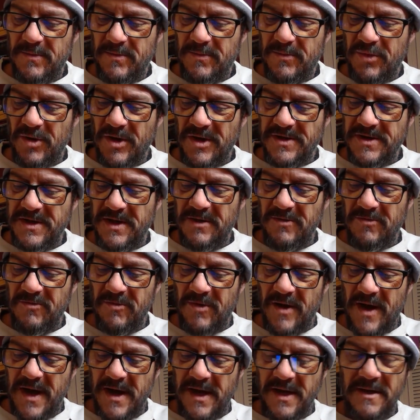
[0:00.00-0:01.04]
President
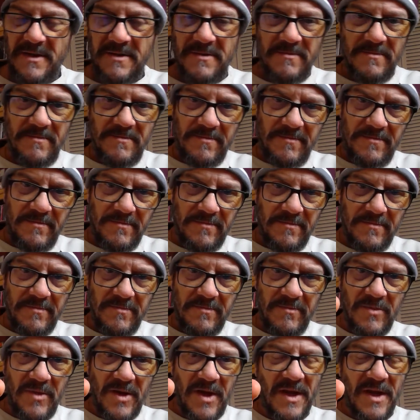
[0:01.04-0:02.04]
Reagan. We